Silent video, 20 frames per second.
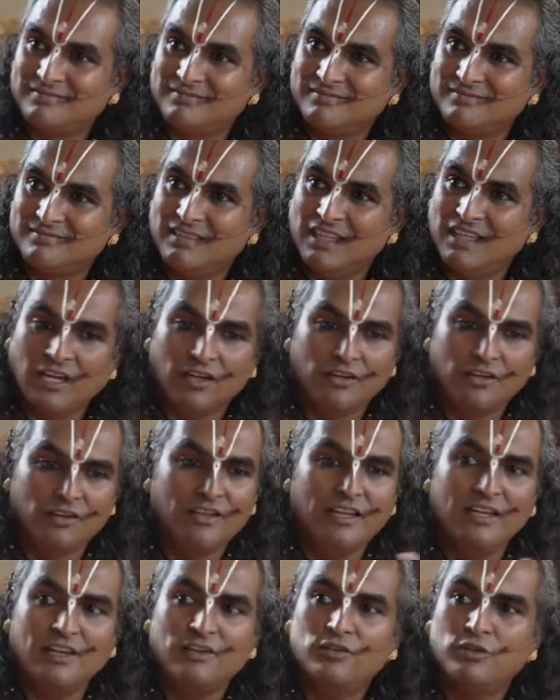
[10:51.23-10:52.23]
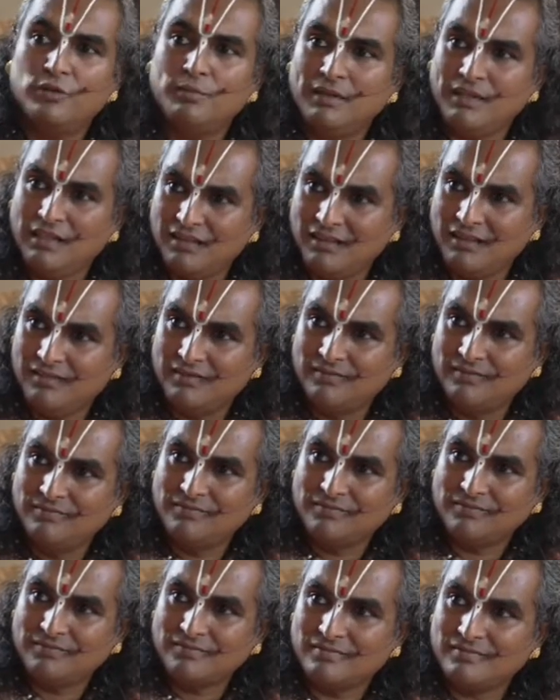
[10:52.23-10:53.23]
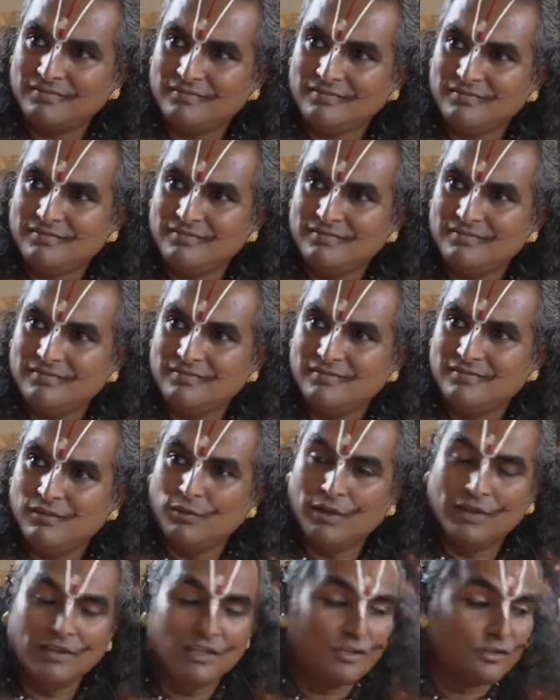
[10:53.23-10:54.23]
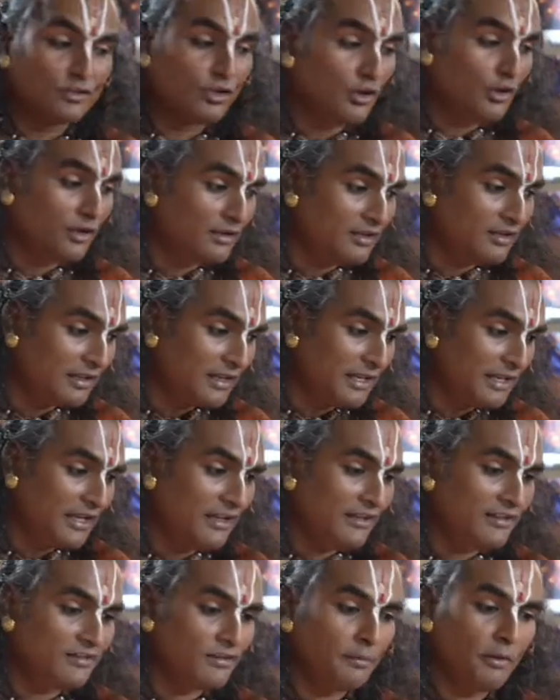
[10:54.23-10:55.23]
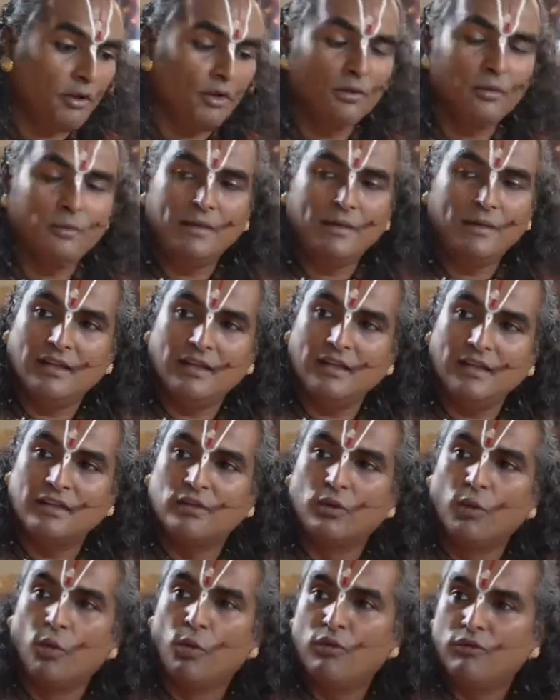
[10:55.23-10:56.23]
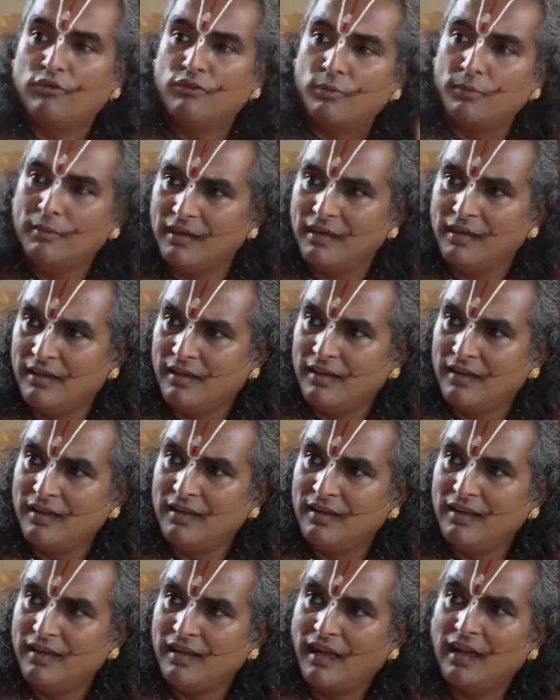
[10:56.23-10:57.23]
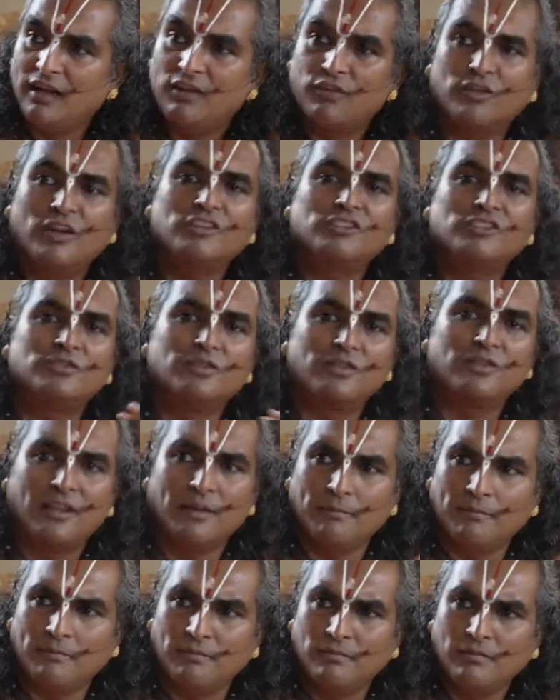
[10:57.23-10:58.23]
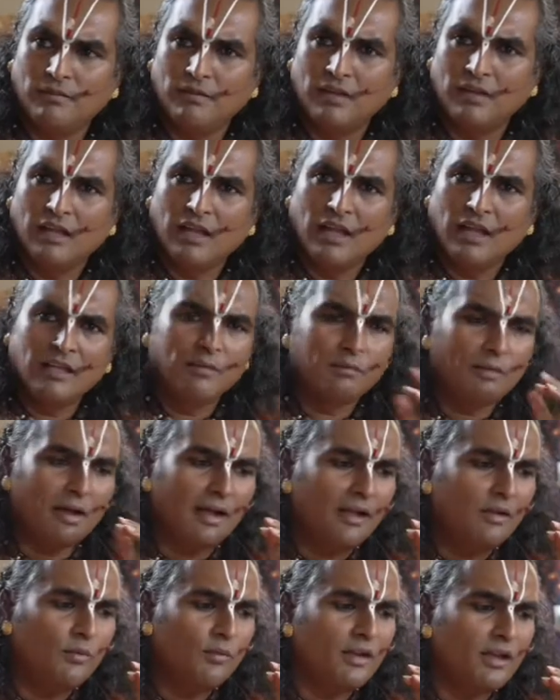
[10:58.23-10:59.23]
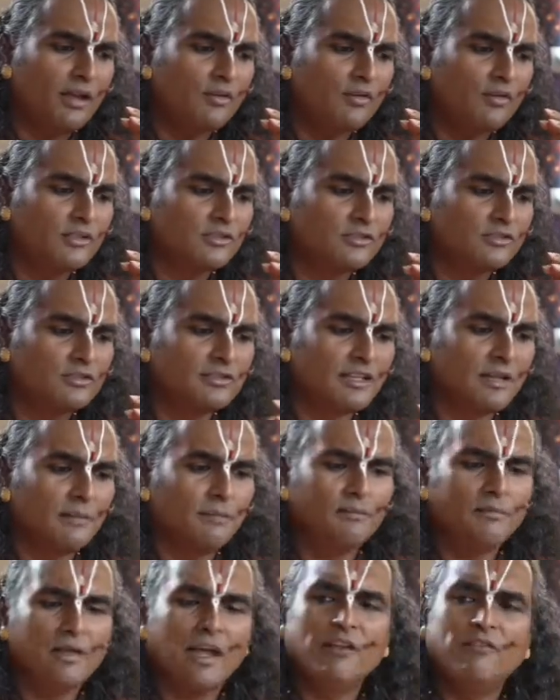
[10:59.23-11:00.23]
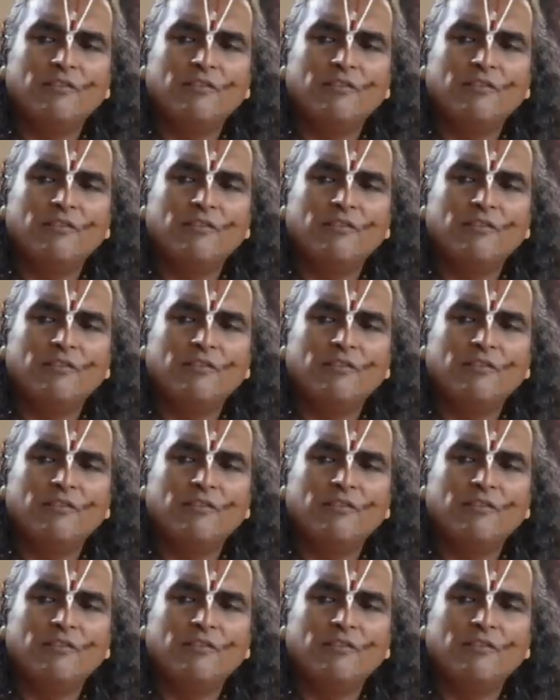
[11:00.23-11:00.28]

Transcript: They are dear to me. When they turn the gaze upon me and call for me, I rush to them. In the mind, when I rush to them, I